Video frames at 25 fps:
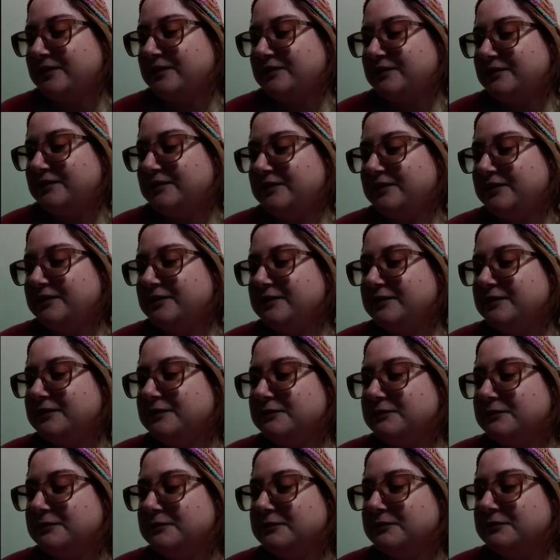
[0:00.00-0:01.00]

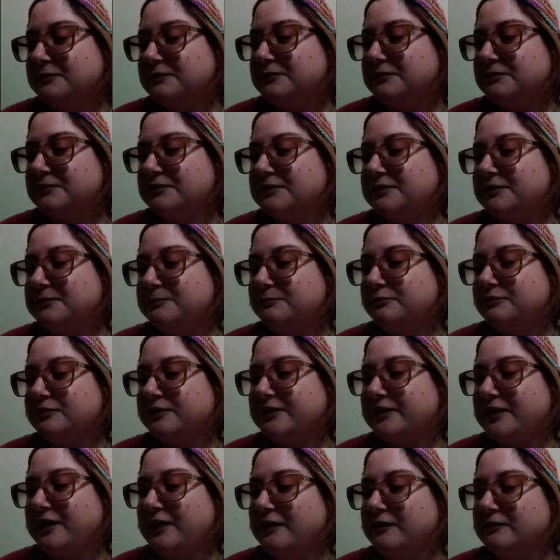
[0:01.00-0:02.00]
he could
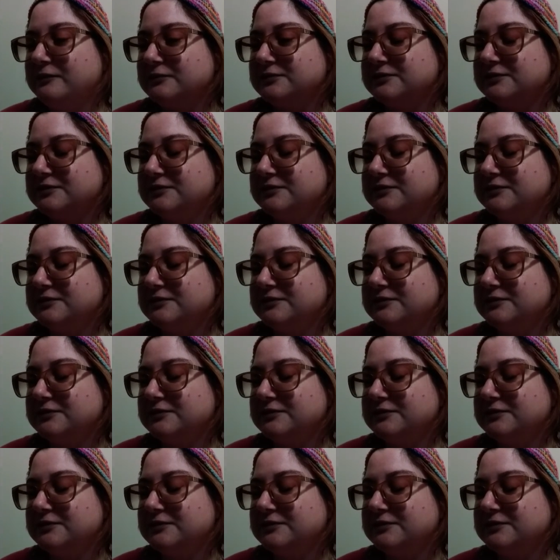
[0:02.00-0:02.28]
bring out